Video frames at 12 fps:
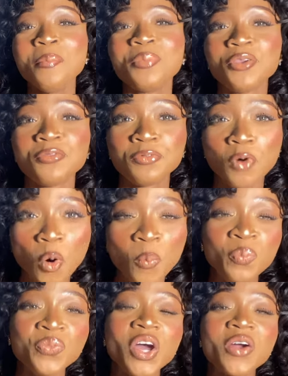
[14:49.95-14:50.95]
before.
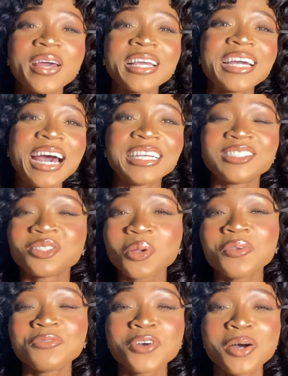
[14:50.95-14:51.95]
All right, guys, so
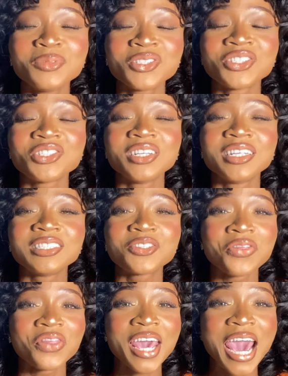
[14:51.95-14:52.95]
we've come to
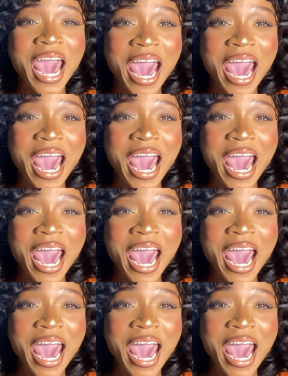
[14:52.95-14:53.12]
the